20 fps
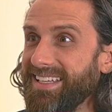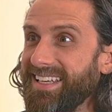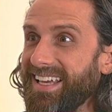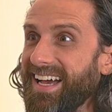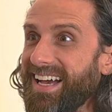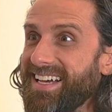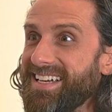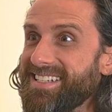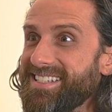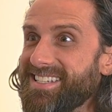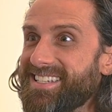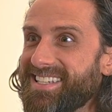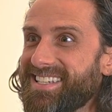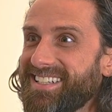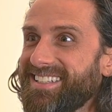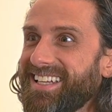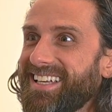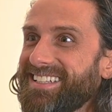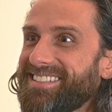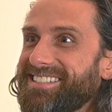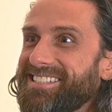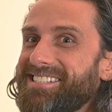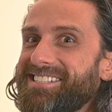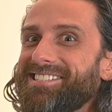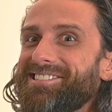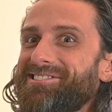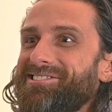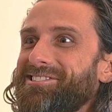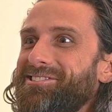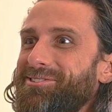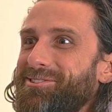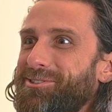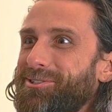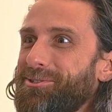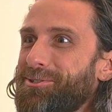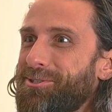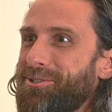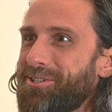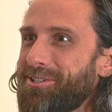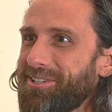yes, like this is so
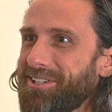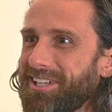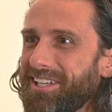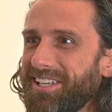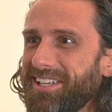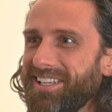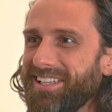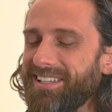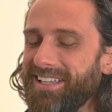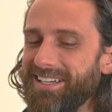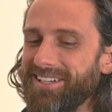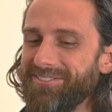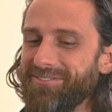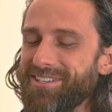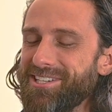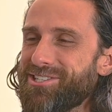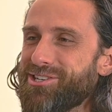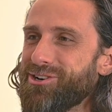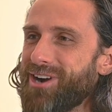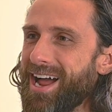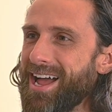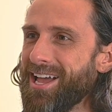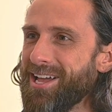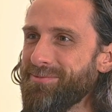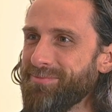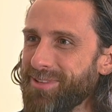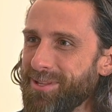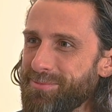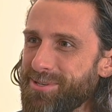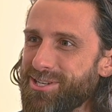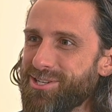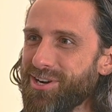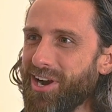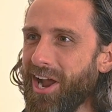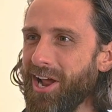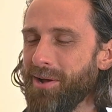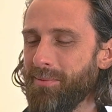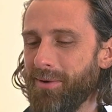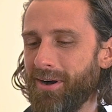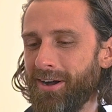cool. Like let me try them, let me
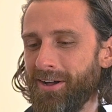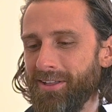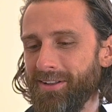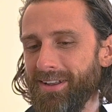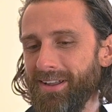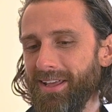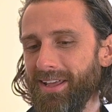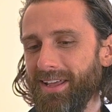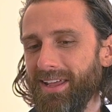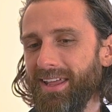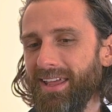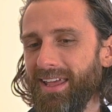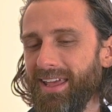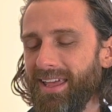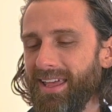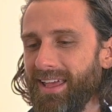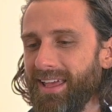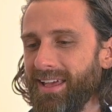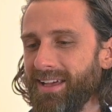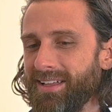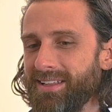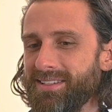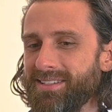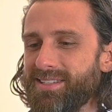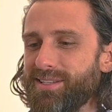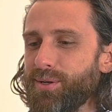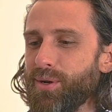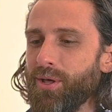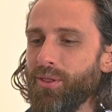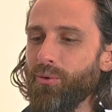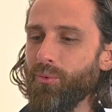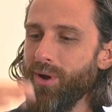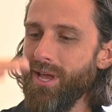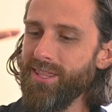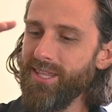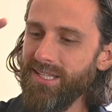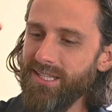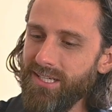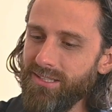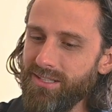try them on. And you know, the way
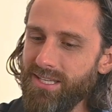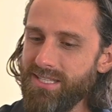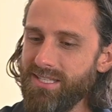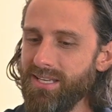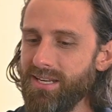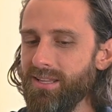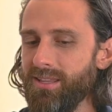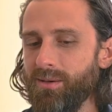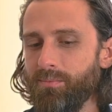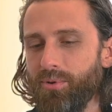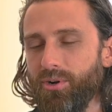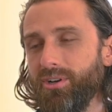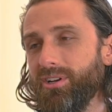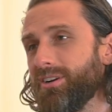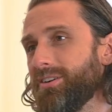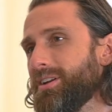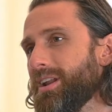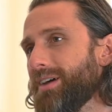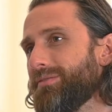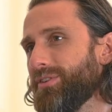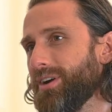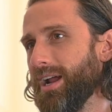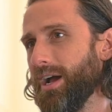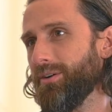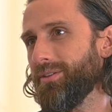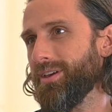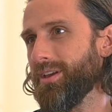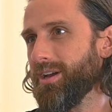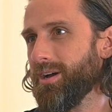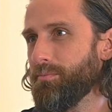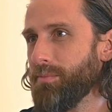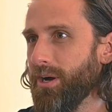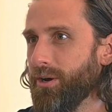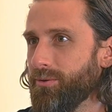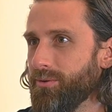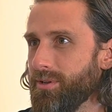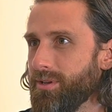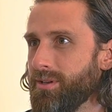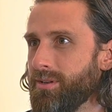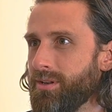that they're listed in the book are never how they come
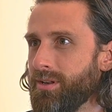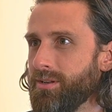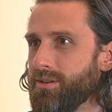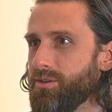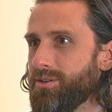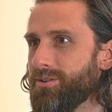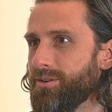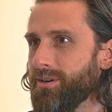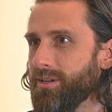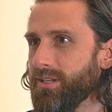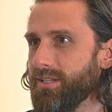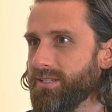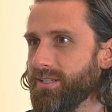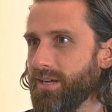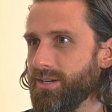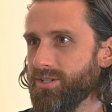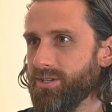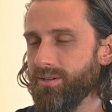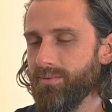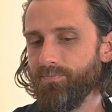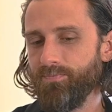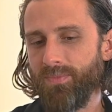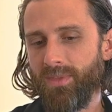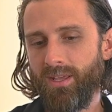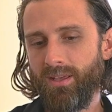out in during a session.